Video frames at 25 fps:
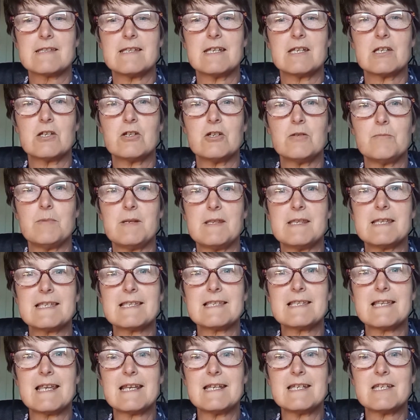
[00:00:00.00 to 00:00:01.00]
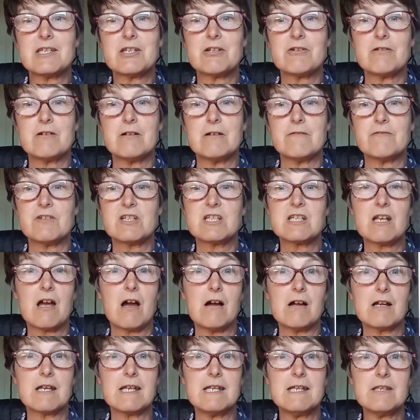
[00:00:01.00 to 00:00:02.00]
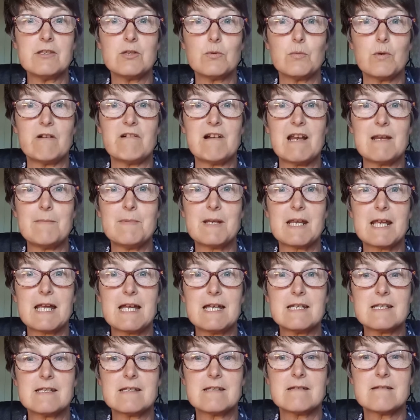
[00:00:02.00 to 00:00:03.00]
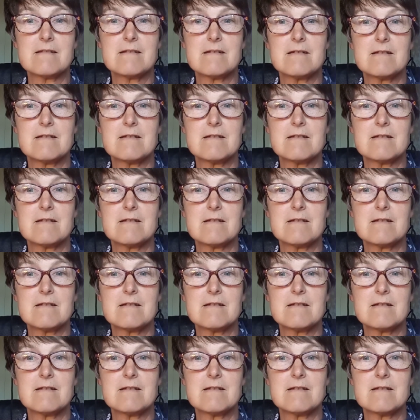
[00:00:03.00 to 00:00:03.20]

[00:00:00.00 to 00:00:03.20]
It could be the centre of a target that we're aiming at,